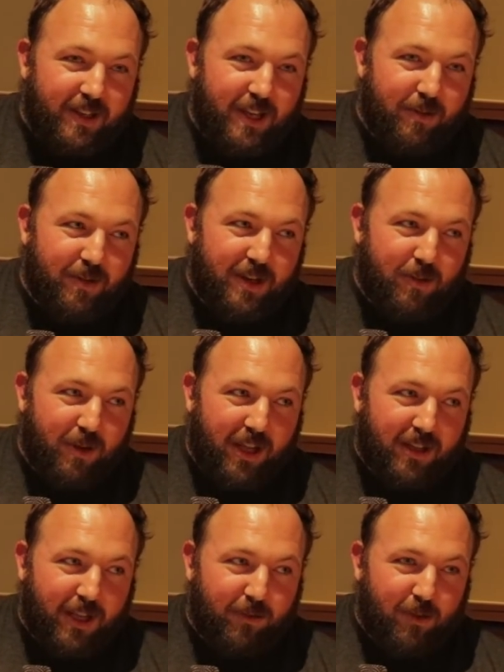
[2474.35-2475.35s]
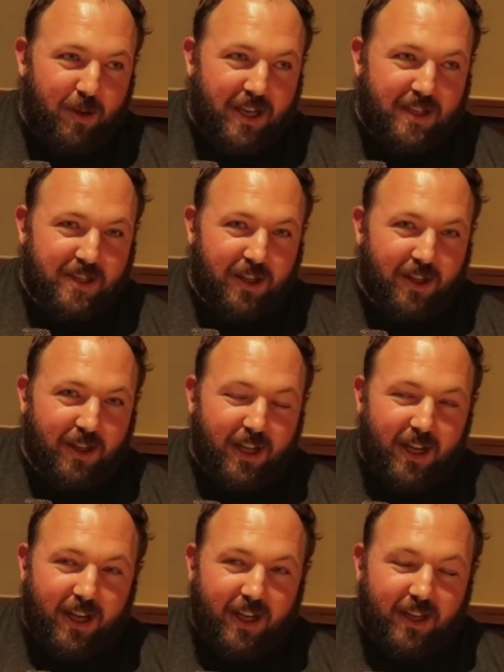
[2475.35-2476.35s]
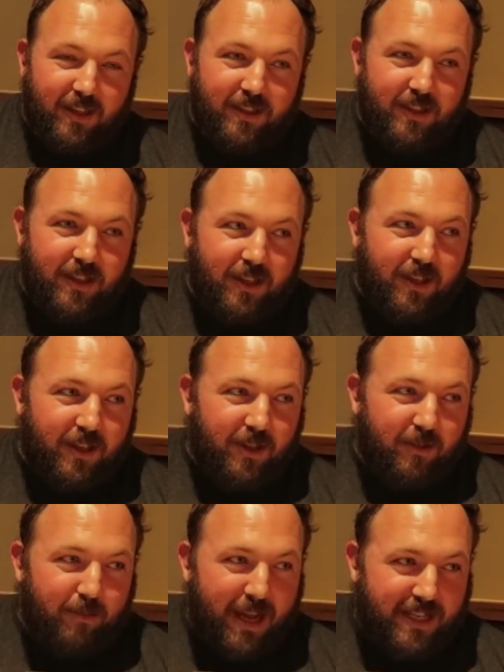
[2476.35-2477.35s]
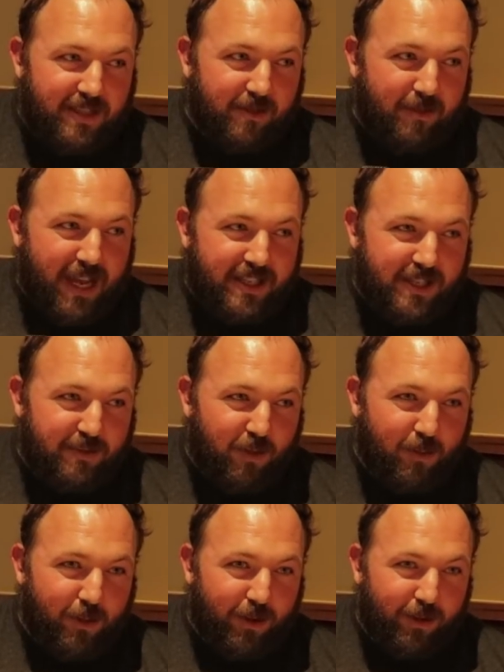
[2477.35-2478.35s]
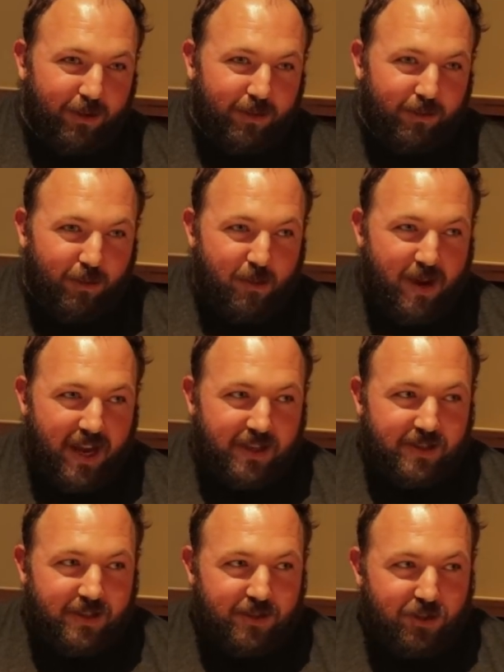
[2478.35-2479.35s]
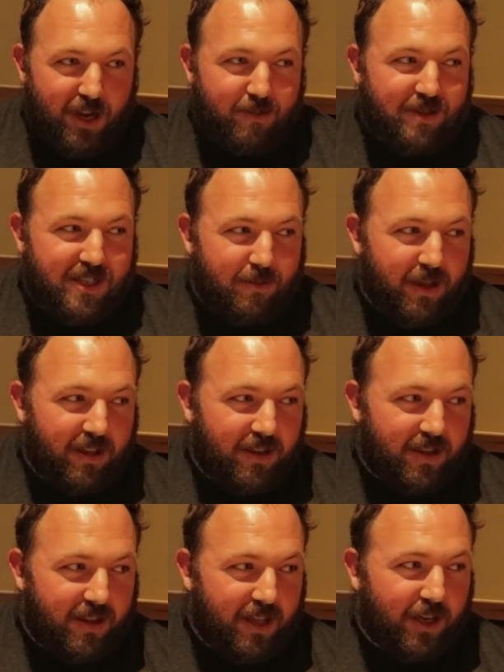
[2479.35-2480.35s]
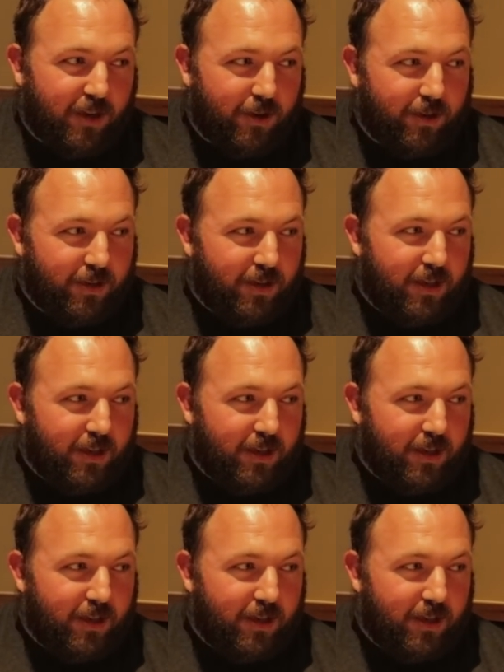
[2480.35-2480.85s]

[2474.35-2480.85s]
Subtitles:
didn't really click for me until Max's former roommate James Smith, the thinker.